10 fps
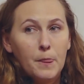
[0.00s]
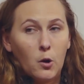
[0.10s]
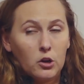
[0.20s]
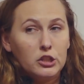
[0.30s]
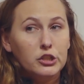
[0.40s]

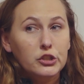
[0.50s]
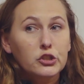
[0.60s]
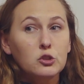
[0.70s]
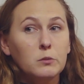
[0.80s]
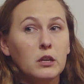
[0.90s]
are
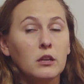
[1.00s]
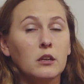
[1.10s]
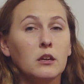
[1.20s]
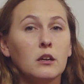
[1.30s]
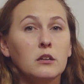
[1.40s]

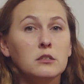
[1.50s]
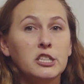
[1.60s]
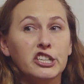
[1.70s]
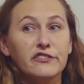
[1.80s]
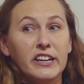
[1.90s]
consuming
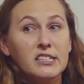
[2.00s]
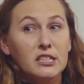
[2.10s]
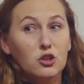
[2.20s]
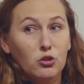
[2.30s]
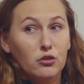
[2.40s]
deer
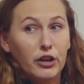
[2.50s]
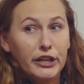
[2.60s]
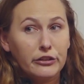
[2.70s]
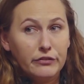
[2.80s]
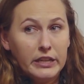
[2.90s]
venison on a
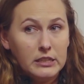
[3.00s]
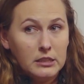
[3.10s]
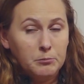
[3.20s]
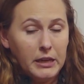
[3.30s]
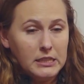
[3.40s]
regular
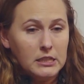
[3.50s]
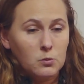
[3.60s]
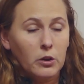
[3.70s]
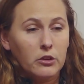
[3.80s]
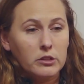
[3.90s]
basis,
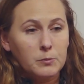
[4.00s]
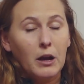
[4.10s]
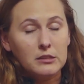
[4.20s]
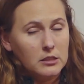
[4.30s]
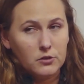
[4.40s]
whether it's
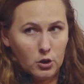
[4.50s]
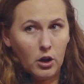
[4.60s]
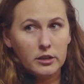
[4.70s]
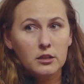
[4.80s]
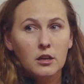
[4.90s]
positive or
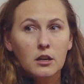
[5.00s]
not.